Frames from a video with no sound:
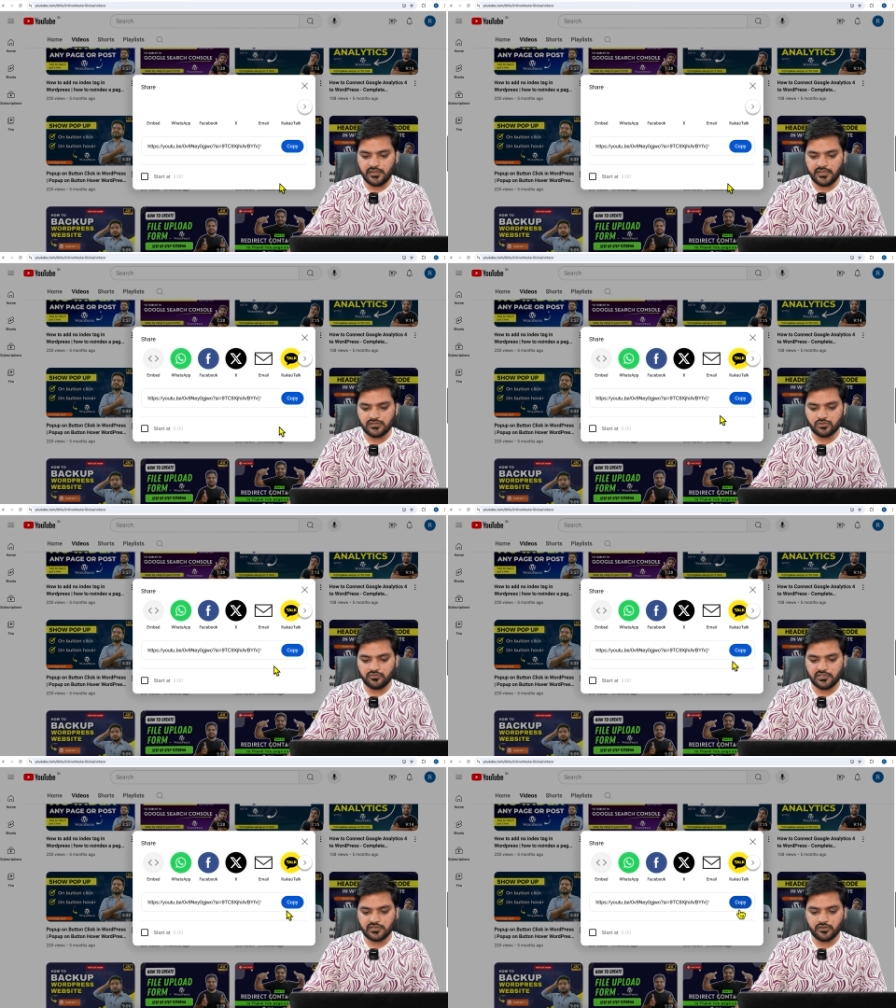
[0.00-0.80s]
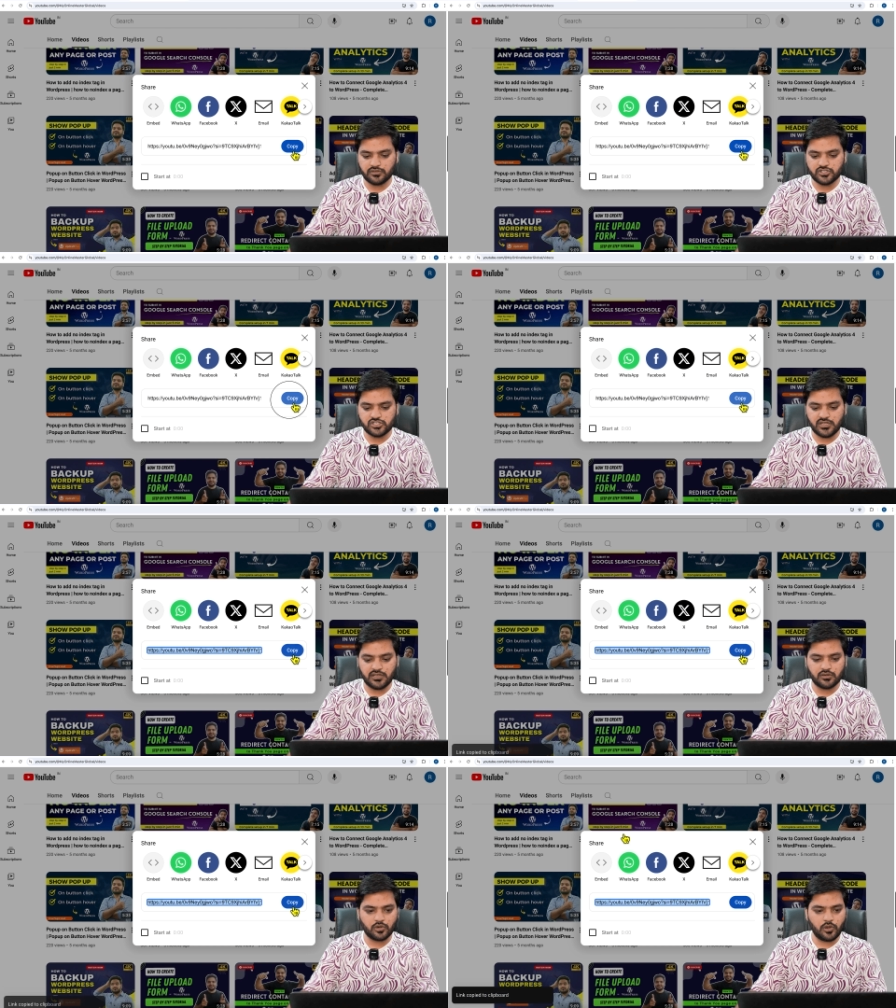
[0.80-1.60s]
link. So we'll click on
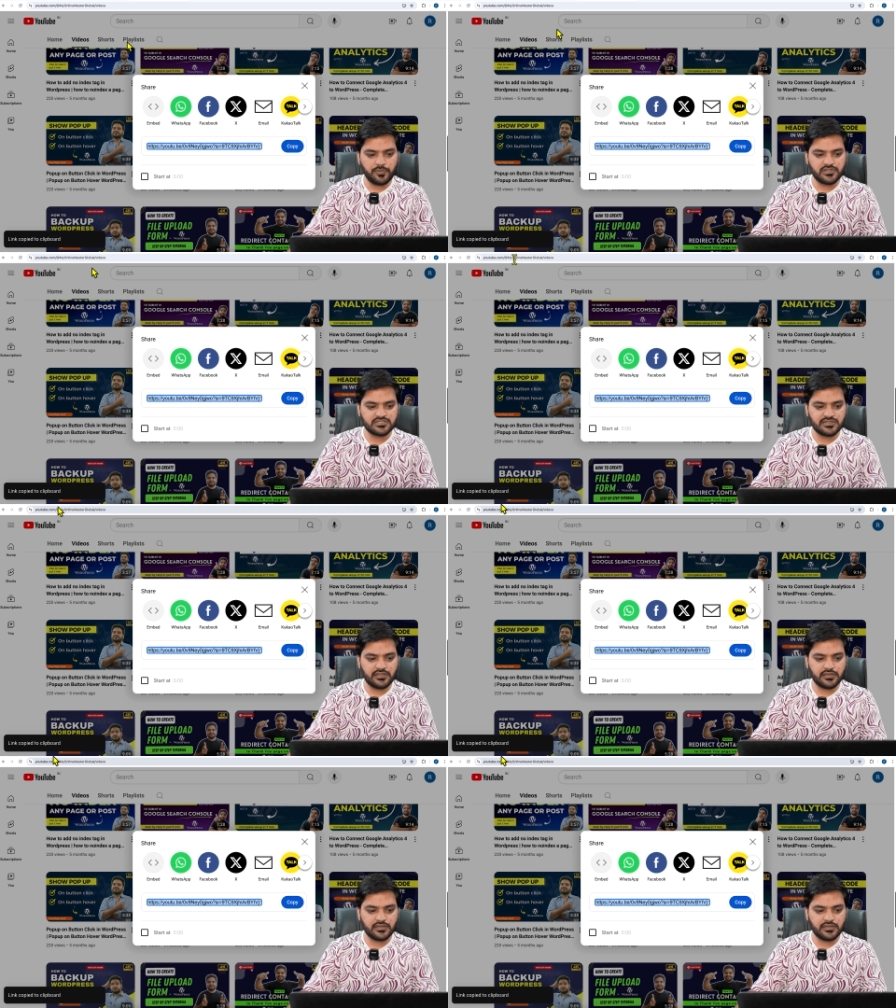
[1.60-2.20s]
share, copy this